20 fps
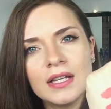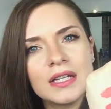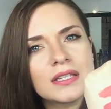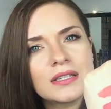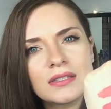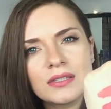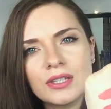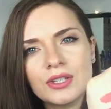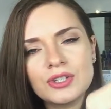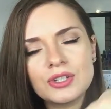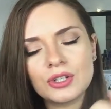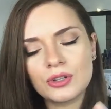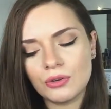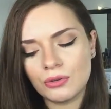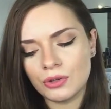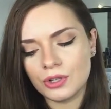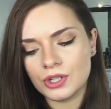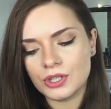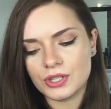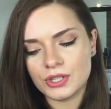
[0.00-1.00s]
Such a
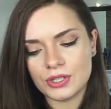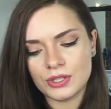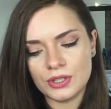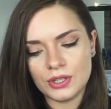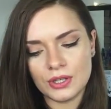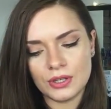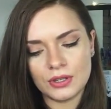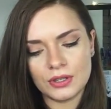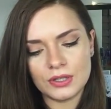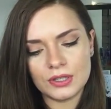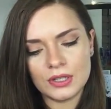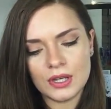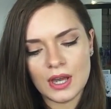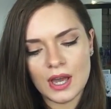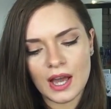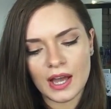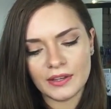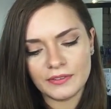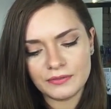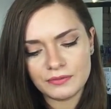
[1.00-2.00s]
gorgeous nude.
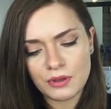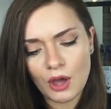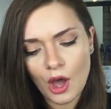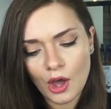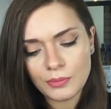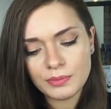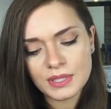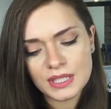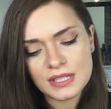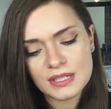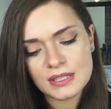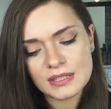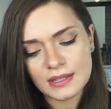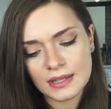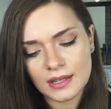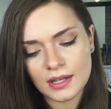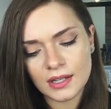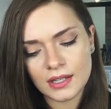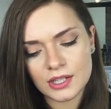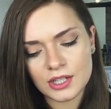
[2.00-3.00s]
I hope this is the
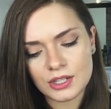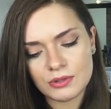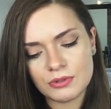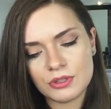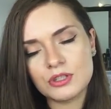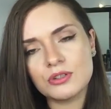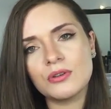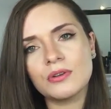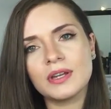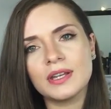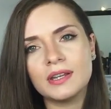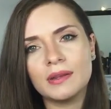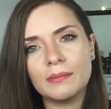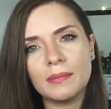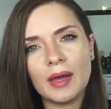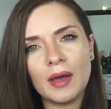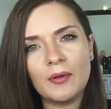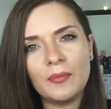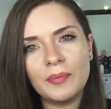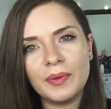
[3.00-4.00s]
colour she was talking
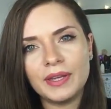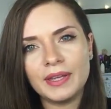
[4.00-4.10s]
about.